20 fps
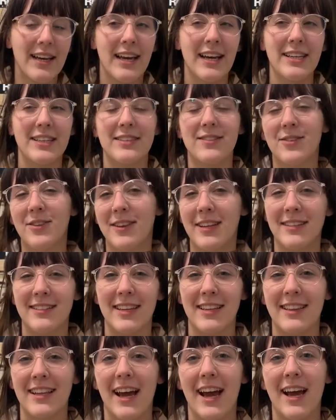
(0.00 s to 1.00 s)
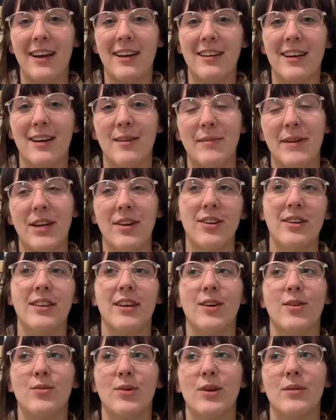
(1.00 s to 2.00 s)
and just little things like that um, here and
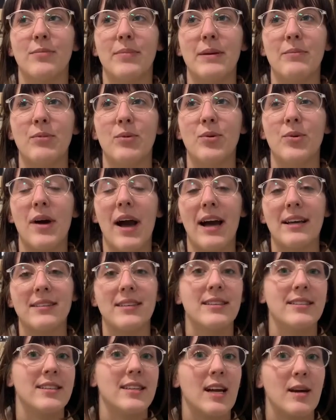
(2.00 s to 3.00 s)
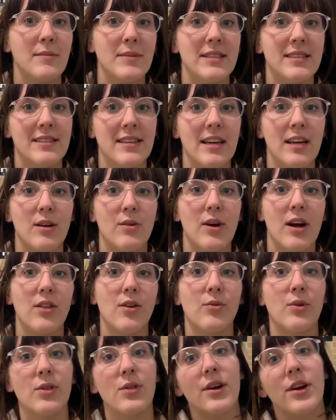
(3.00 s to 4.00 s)
there where people will ask us to come and sing
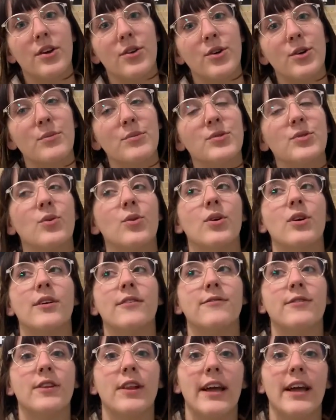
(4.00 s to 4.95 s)
either with their groups or for